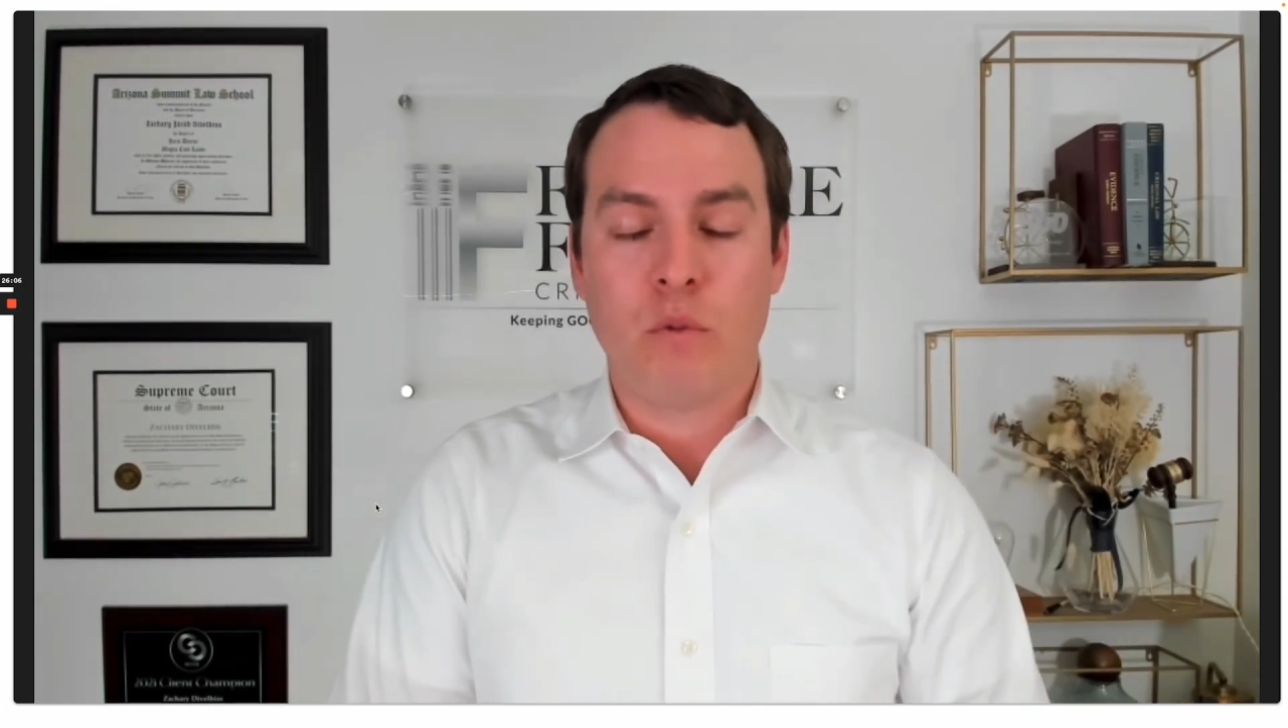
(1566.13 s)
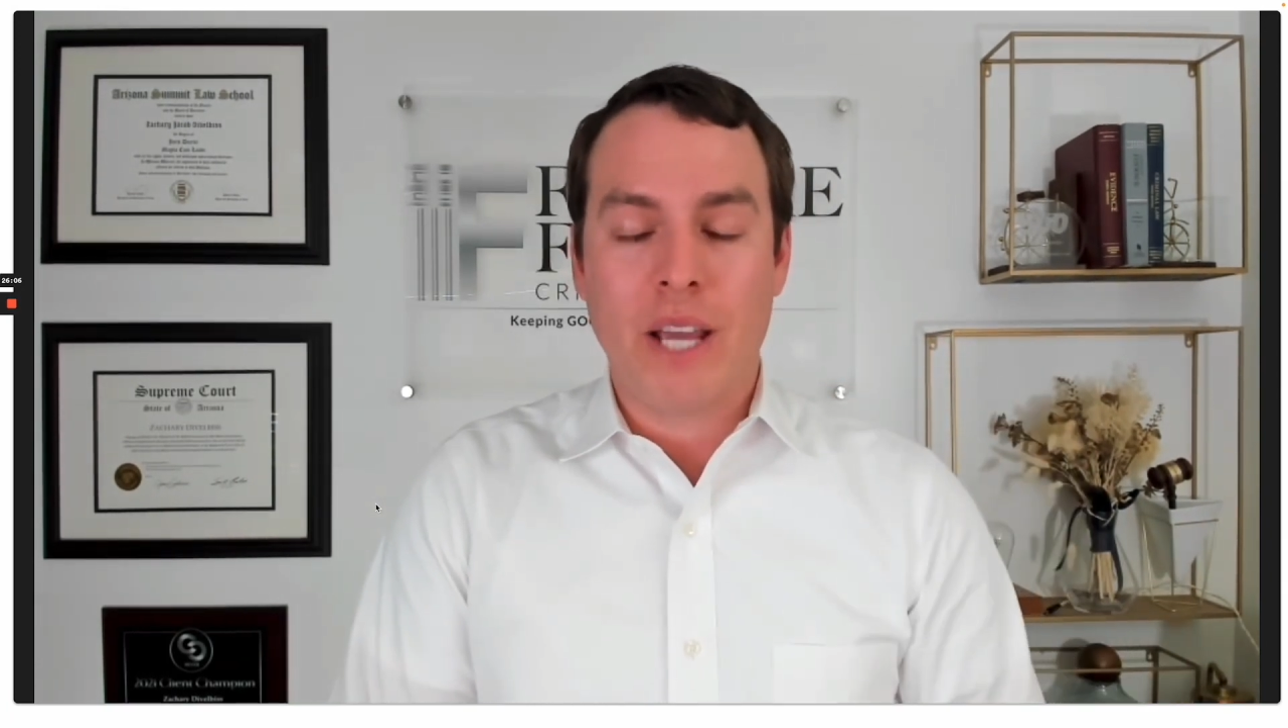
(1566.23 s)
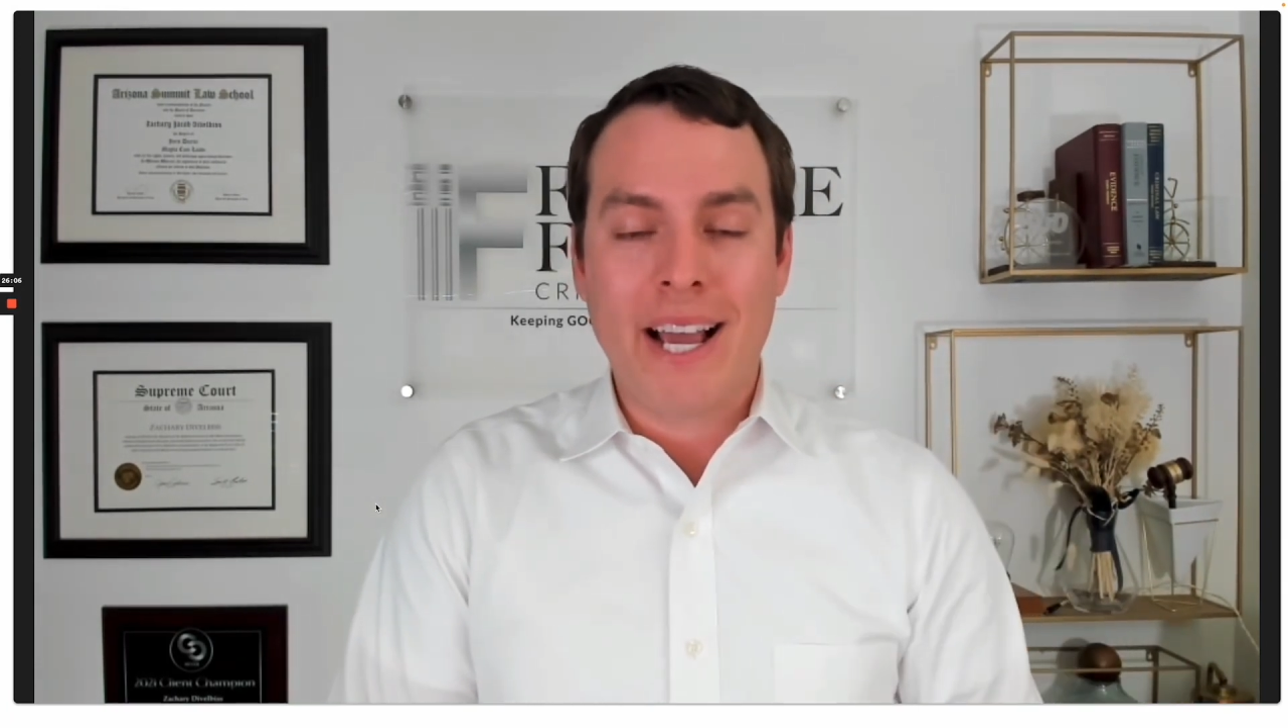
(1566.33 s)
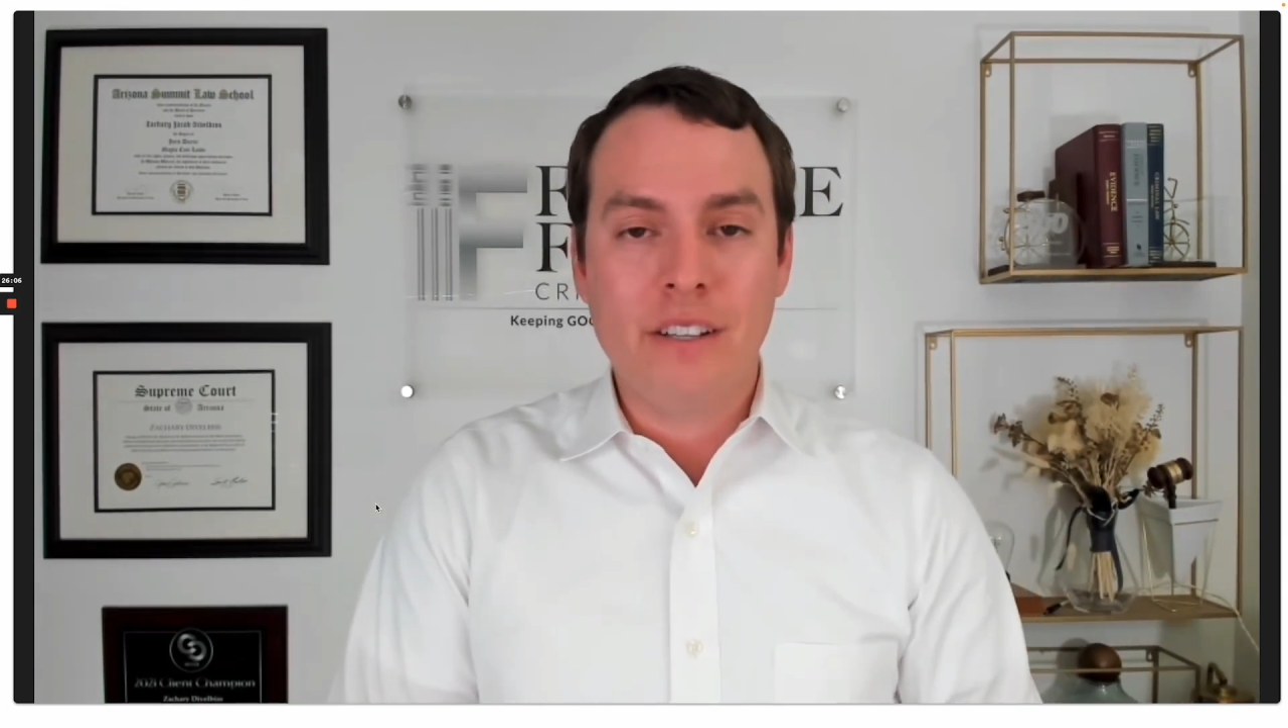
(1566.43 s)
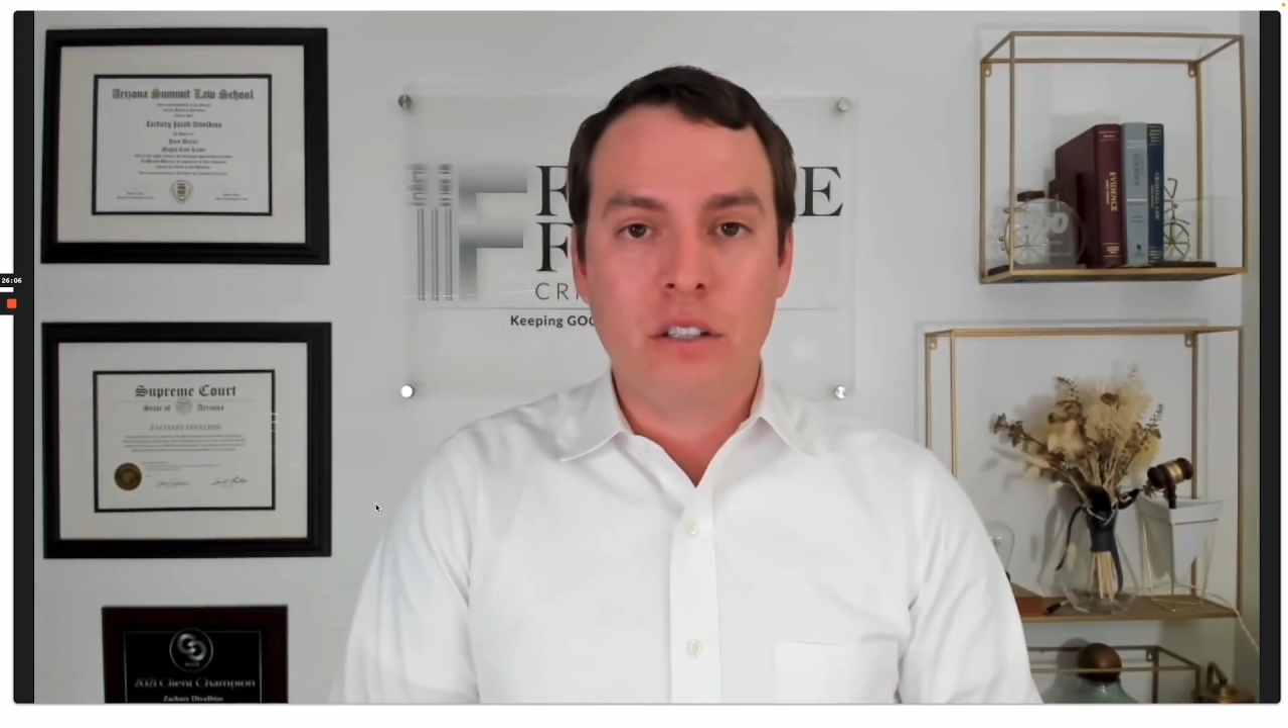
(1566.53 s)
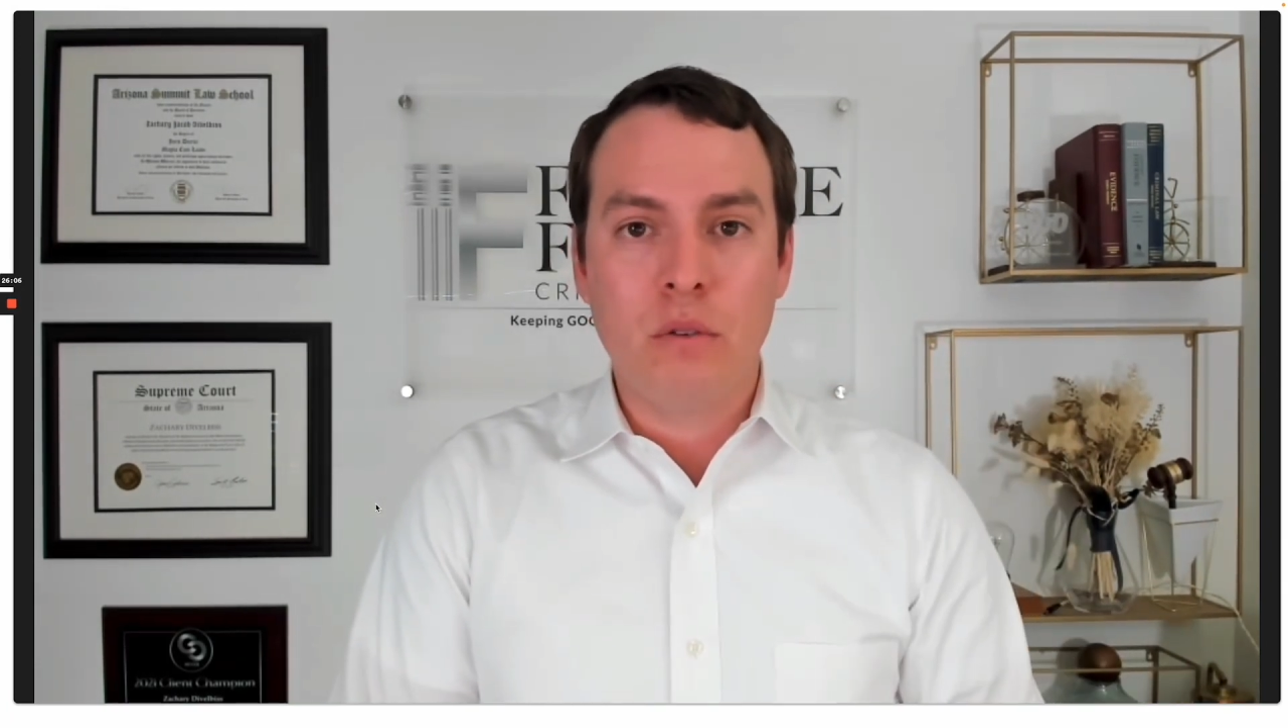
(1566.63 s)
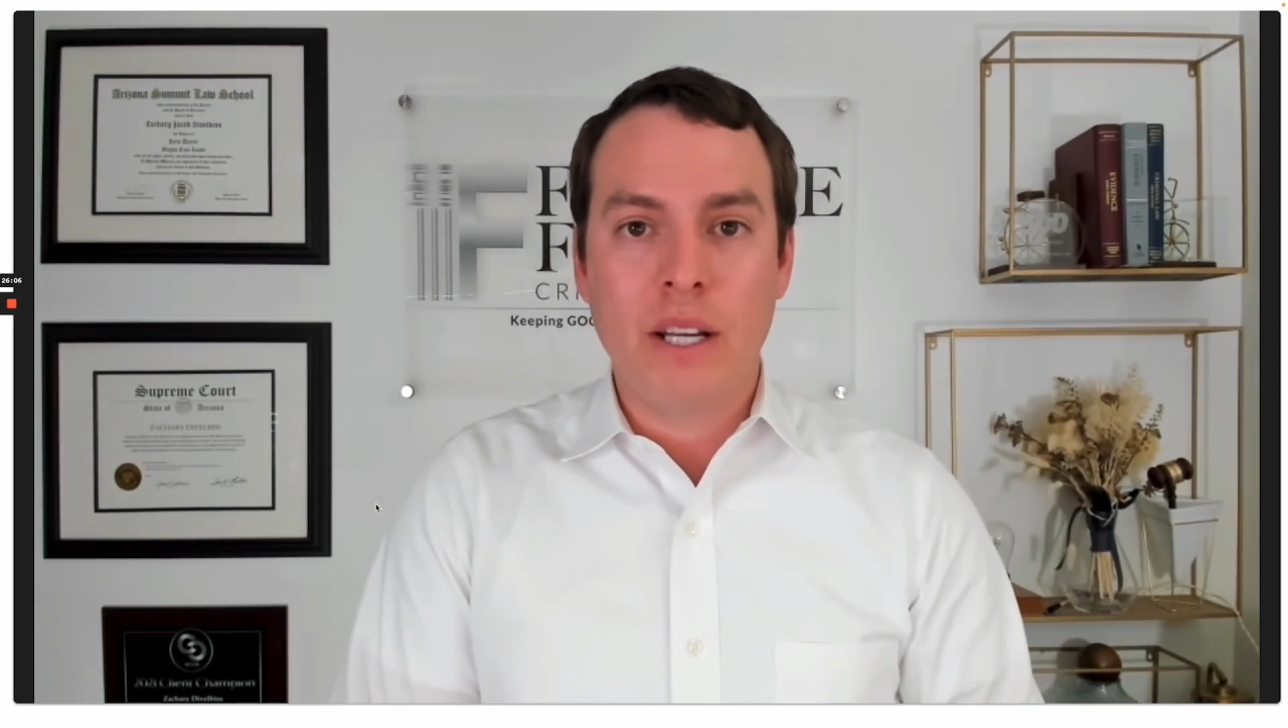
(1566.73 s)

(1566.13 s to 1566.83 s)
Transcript: we ask you